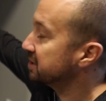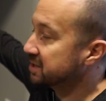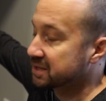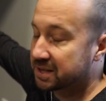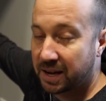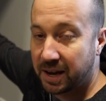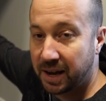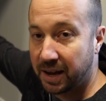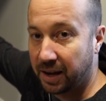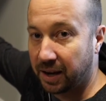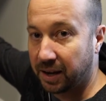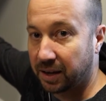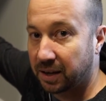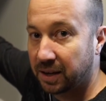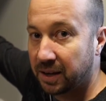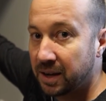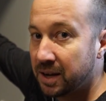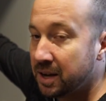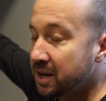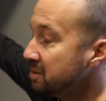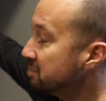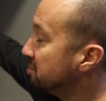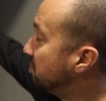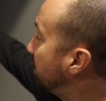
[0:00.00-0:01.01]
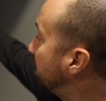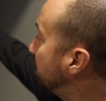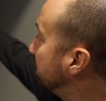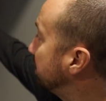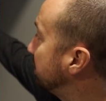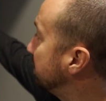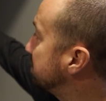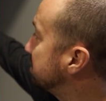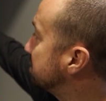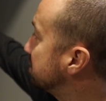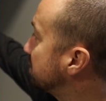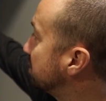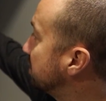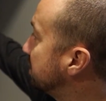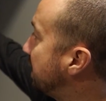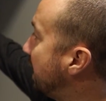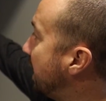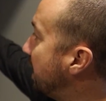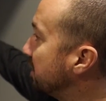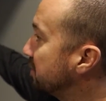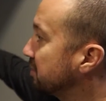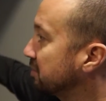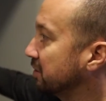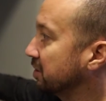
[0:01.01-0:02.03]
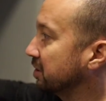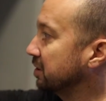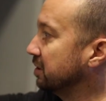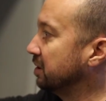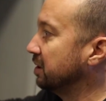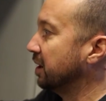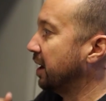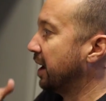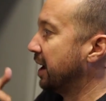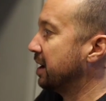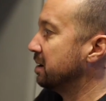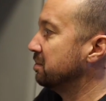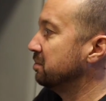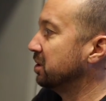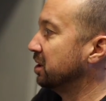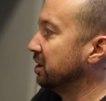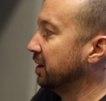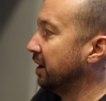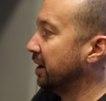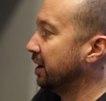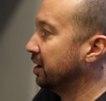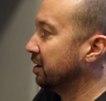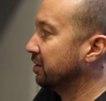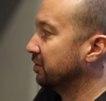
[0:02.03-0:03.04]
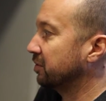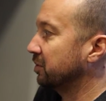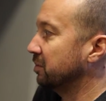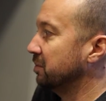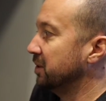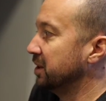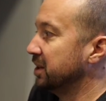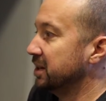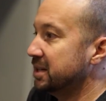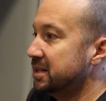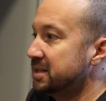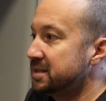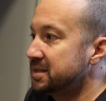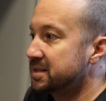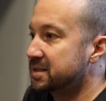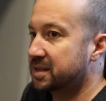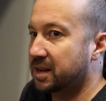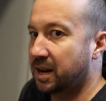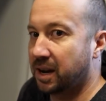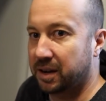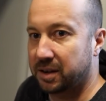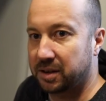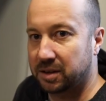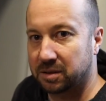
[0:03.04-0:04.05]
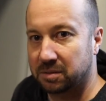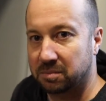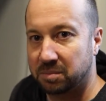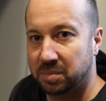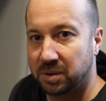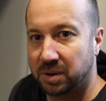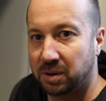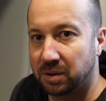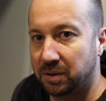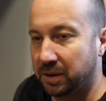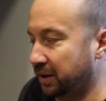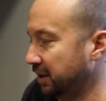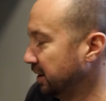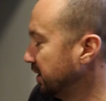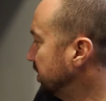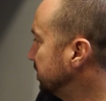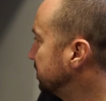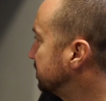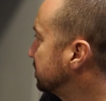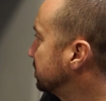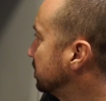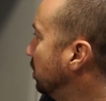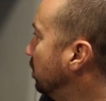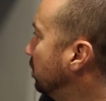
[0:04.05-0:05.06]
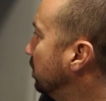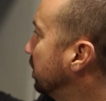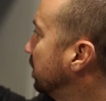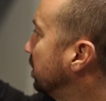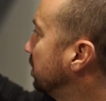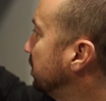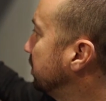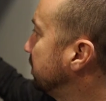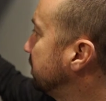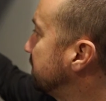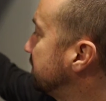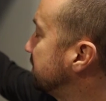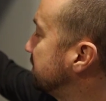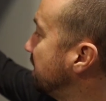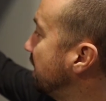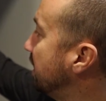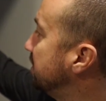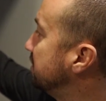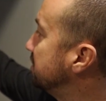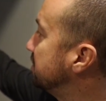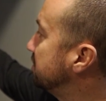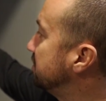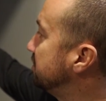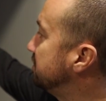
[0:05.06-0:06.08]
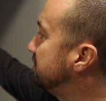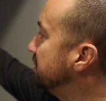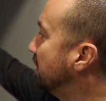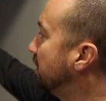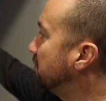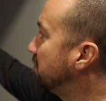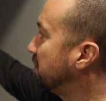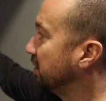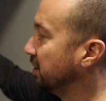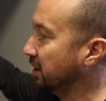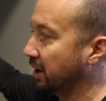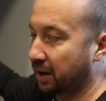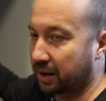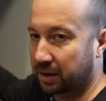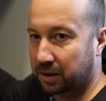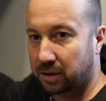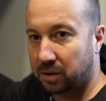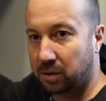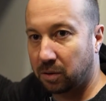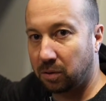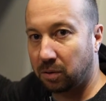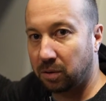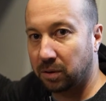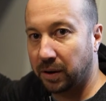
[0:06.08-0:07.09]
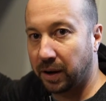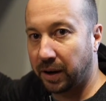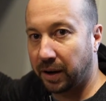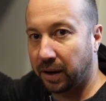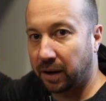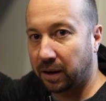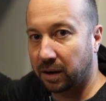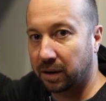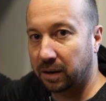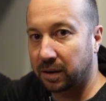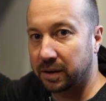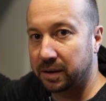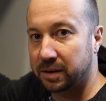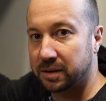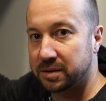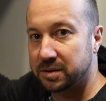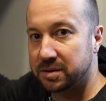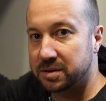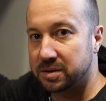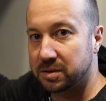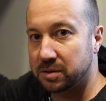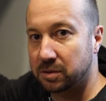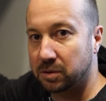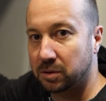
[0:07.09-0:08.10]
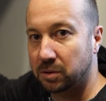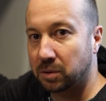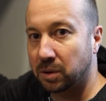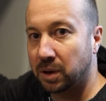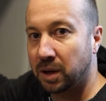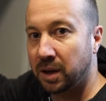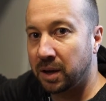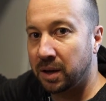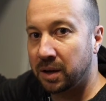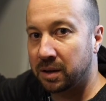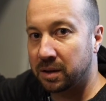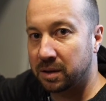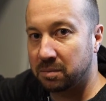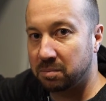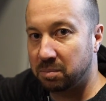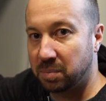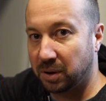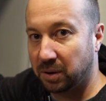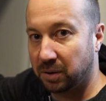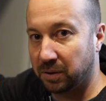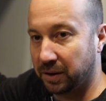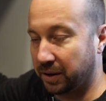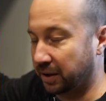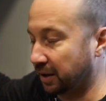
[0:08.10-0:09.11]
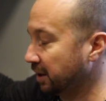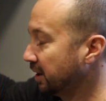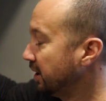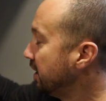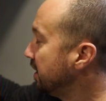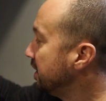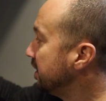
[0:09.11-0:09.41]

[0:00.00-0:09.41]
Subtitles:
tank, but it's gathering the ambient air from the inside of your building. And so it'll tend to dump a lot of cold air into the building.